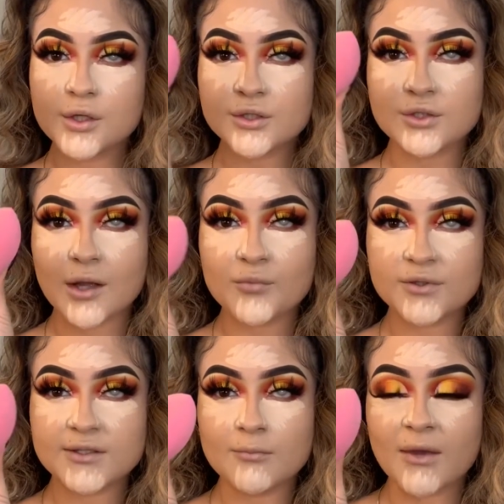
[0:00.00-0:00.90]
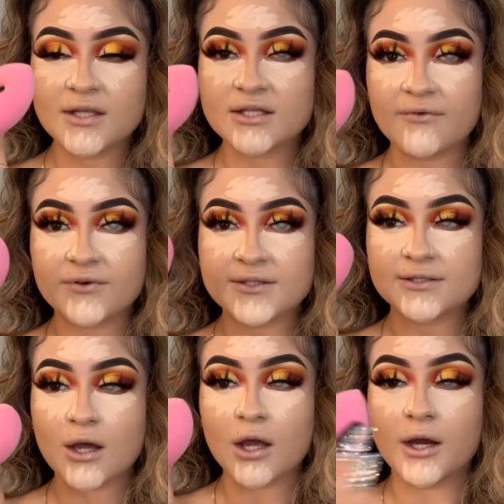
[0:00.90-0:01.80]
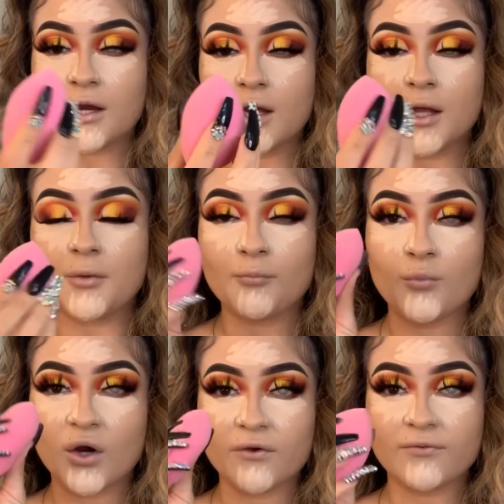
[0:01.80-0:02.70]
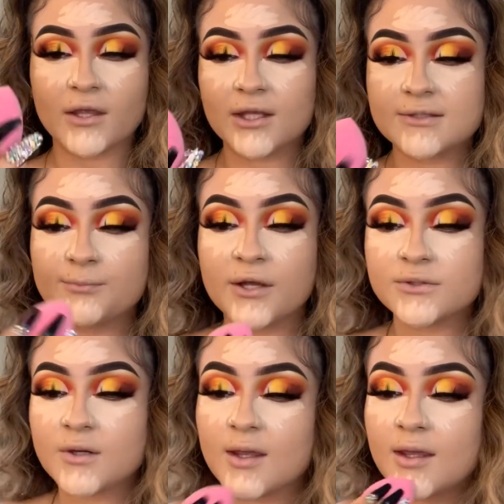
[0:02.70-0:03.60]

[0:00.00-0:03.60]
So I'm using my Jeffree Star Morphe sponge right